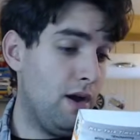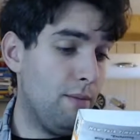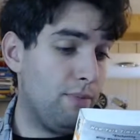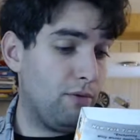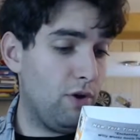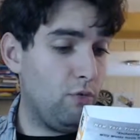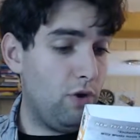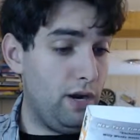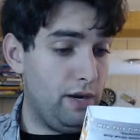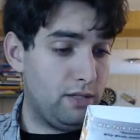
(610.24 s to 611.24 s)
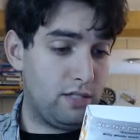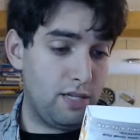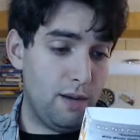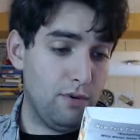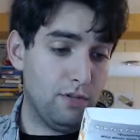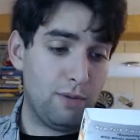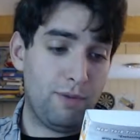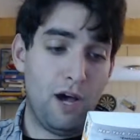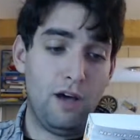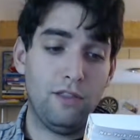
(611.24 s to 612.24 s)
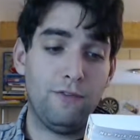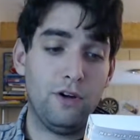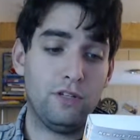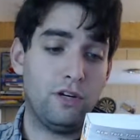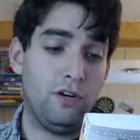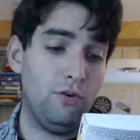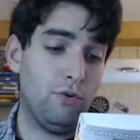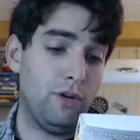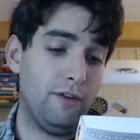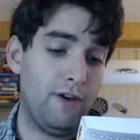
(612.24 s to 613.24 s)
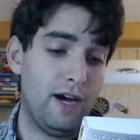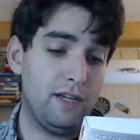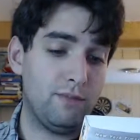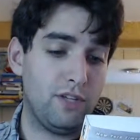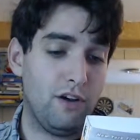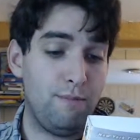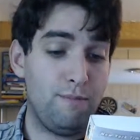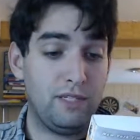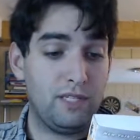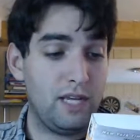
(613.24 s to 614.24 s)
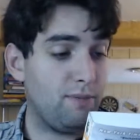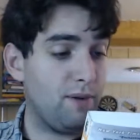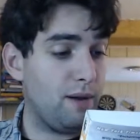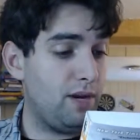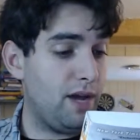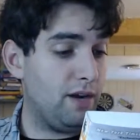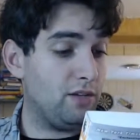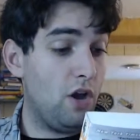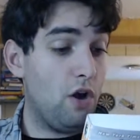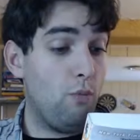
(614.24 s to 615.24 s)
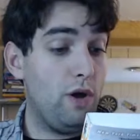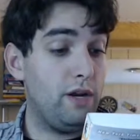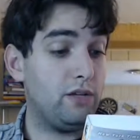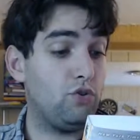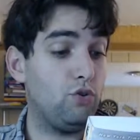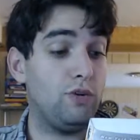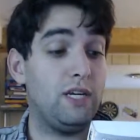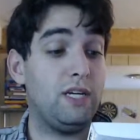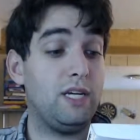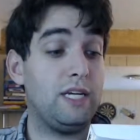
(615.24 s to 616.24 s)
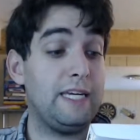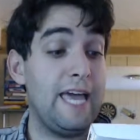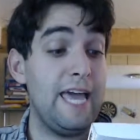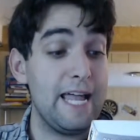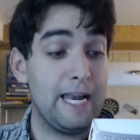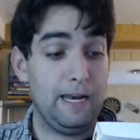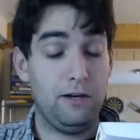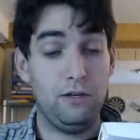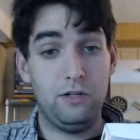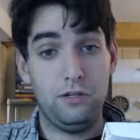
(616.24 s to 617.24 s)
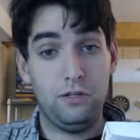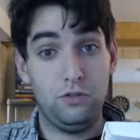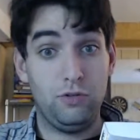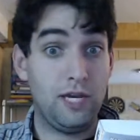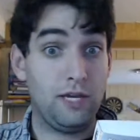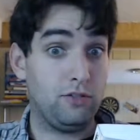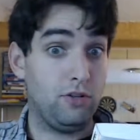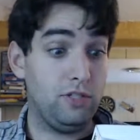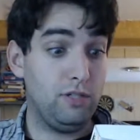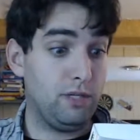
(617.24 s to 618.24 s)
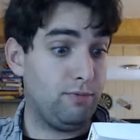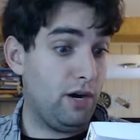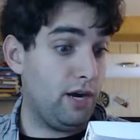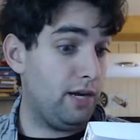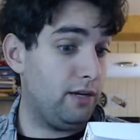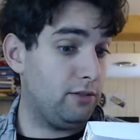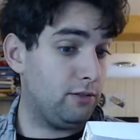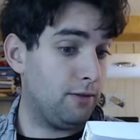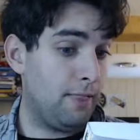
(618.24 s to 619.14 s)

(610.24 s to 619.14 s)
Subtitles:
But when Wade stumbles upon the first clue, he finds himself beset by players willing to kill to take this ultimate prize.